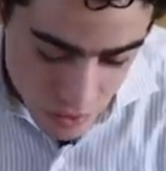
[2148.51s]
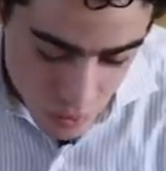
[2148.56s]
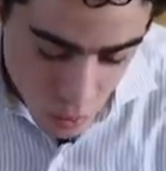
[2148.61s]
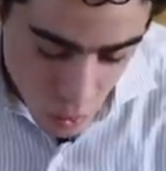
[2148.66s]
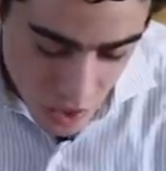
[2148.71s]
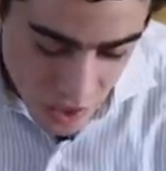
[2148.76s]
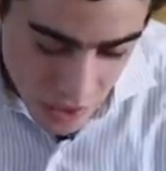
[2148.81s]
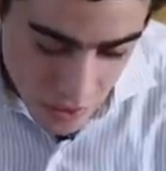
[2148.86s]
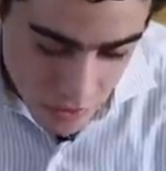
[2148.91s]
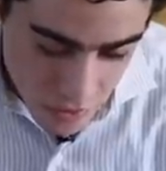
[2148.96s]
it's
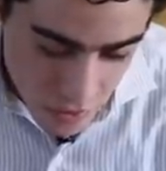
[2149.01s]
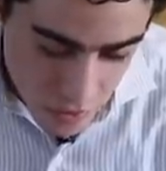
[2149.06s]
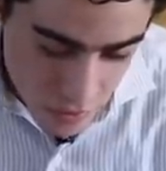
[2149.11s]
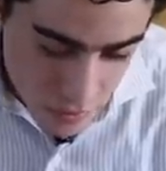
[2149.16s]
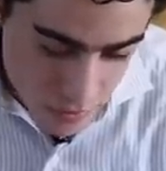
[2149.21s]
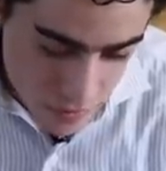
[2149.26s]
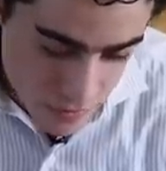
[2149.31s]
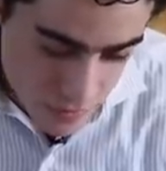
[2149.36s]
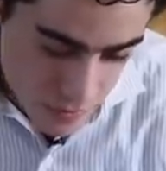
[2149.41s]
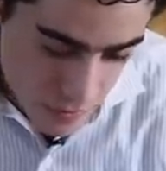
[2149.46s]
whatever.
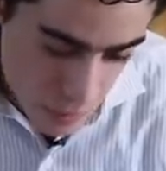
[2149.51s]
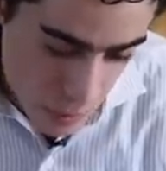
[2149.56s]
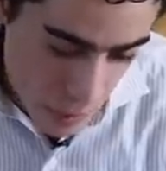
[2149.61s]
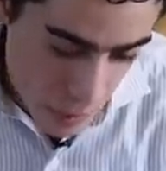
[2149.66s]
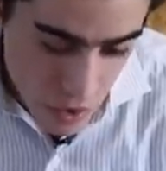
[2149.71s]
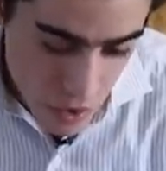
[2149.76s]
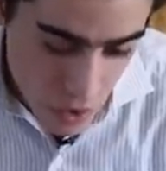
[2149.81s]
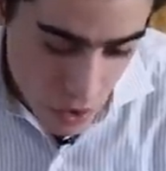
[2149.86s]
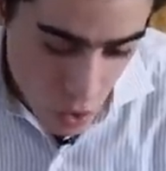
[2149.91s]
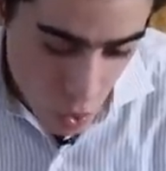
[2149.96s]

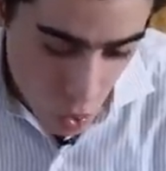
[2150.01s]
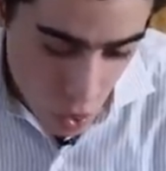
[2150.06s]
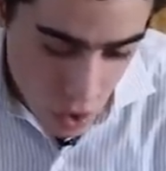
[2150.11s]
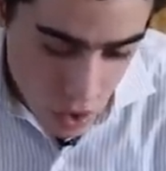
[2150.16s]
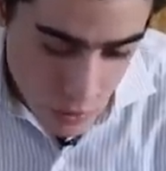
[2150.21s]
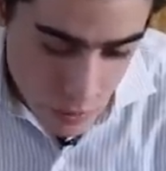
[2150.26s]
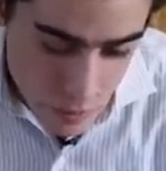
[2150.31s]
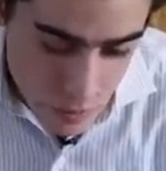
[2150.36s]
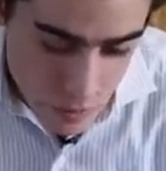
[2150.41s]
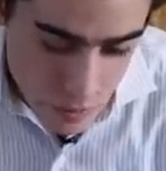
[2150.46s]

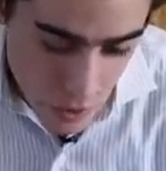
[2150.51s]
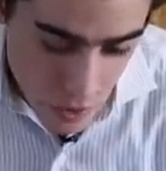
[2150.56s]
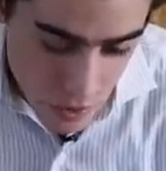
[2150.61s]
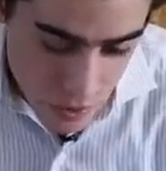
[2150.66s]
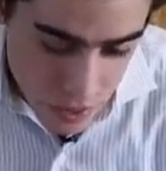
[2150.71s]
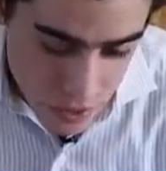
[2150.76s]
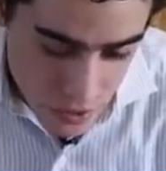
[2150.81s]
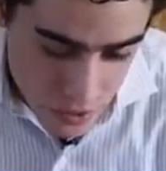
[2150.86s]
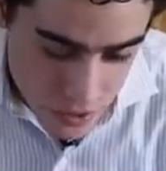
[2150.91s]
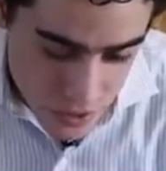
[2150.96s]
Nord
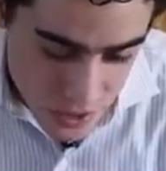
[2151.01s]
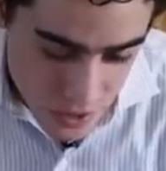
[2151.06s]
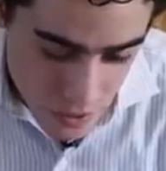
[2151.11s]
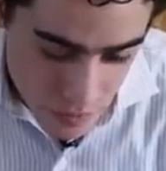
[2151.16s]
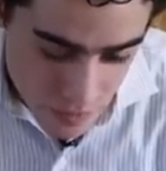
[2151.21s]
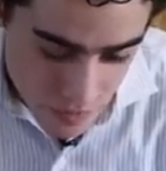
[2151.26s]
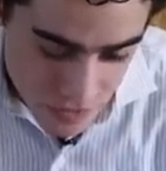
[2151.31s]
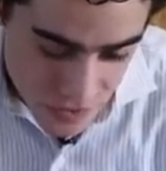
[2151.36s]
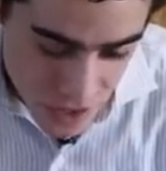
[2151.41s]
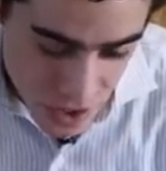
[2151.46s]

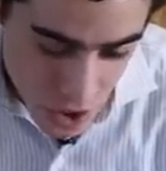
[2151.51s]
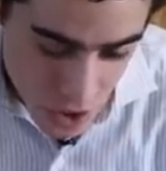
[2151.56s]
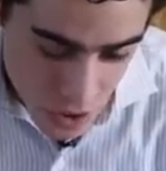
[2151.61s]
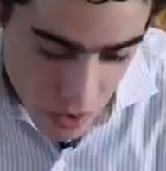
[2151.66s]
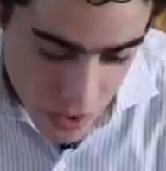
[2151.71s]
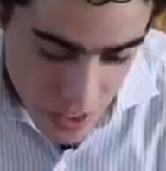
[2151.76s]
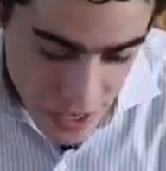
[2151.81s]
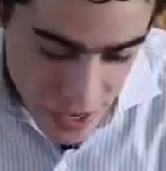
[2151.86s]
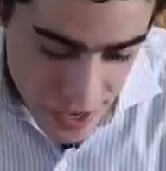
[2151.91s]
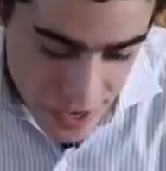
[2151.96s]
Berthelsen,
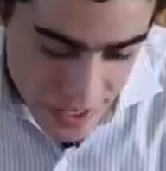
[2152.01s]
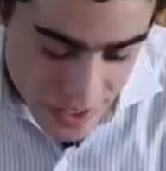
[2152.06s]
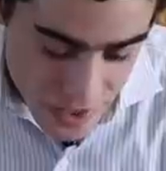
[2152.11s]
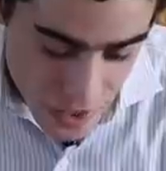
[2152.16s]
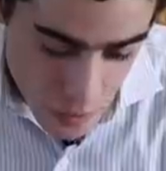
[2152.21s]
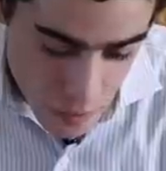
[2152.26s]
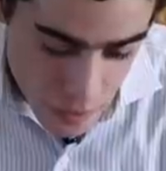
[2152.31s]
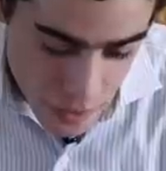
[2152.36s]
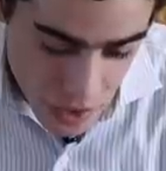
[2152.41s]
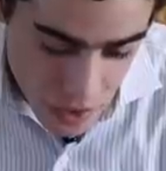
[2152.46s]
uric
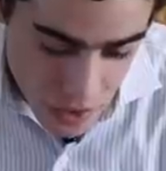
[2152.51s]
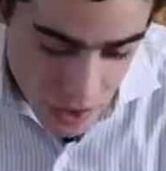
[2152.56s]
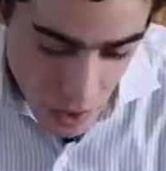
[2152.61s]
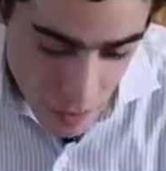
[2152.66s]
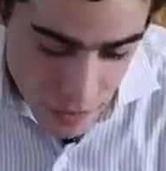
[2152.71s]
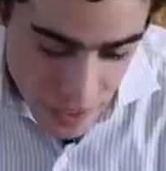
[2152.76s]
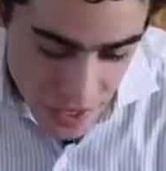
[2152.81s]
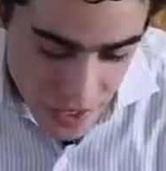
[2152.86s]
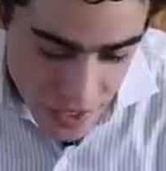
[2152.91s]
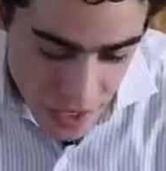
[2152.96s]
acid
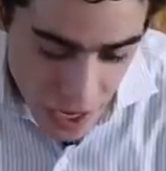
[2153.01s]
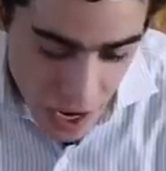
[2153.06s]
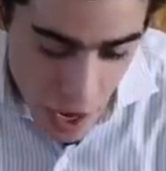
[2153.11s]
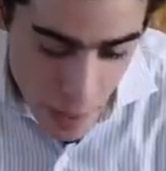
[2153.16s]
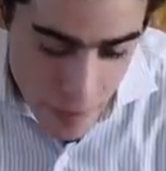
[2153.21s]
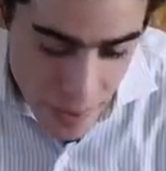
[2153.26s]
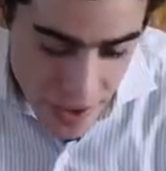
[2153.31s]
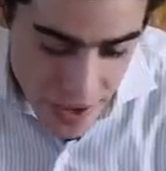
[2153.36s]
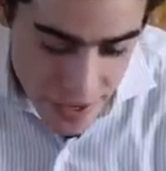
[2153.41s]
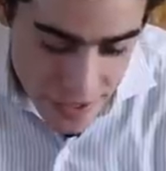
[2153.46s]
buildup and
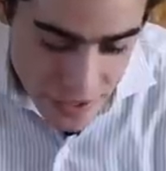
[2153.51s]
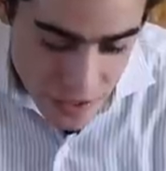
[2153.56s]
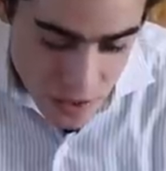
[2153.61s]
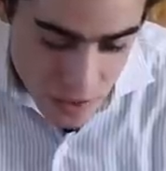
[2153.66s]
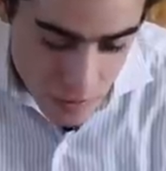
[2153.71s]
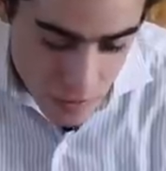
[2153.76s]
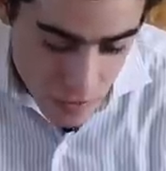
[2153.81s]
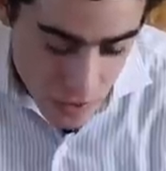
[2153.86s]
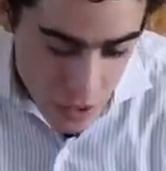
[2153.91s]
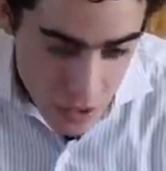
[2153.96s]
eye
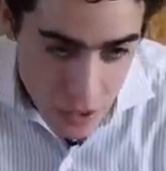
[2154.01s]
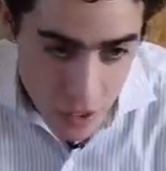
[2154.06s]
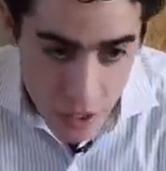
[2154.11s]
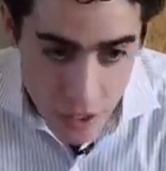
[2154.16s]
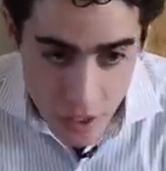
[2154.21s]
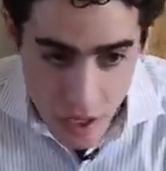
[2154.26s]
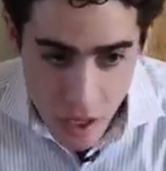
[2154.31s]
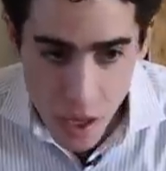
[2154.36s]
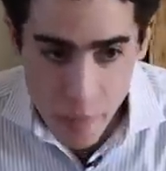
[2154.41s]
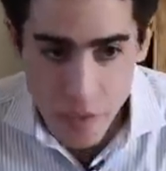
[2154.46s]
bags.
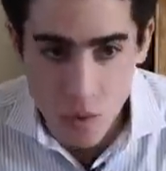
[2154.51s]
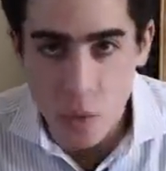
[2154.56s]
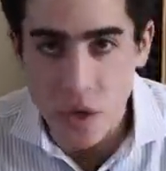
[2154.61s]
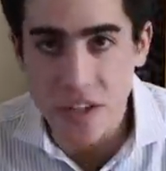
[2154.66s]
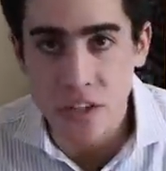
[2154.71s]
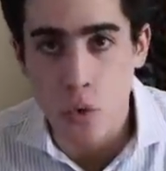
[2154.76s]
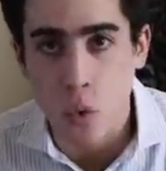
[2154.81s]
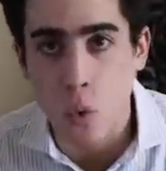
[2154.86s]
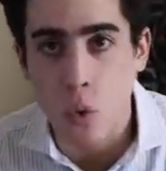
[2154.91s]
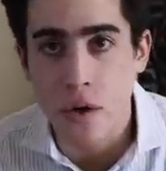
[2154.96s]
Yeah, I mean,
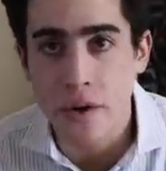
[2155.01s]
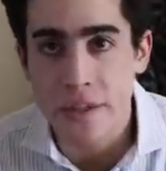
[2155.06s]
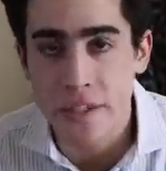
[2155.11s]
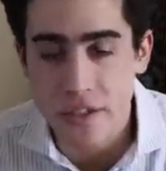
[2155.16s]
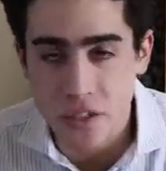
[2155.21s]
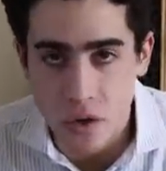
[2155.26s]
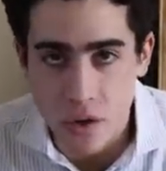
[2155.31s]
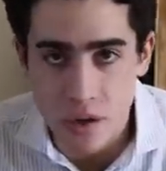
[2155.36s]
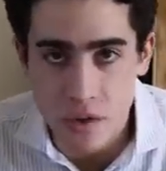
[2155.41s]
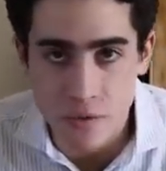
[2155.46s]
when your
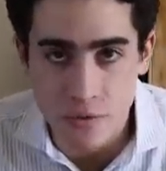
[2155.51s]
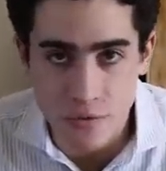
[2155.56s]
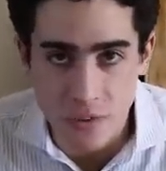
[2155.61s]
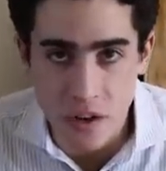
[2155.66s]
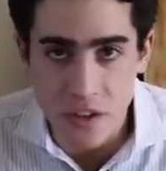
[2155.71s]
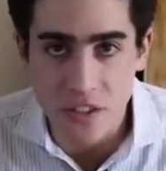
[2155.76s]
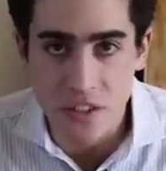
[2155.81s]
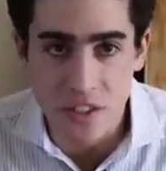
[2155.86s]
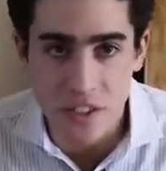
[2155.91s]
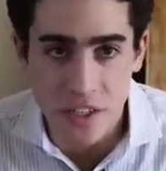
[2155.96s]
organs aren't
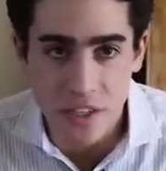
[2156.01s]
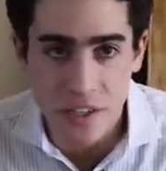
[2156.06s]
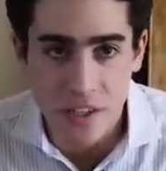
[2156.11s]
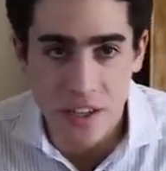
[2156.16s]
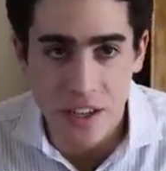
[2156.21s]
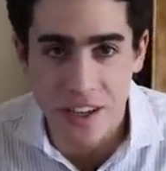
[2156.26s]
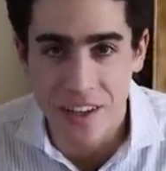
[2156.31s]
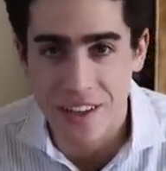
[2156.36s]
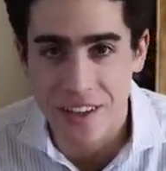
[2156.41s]
functioning,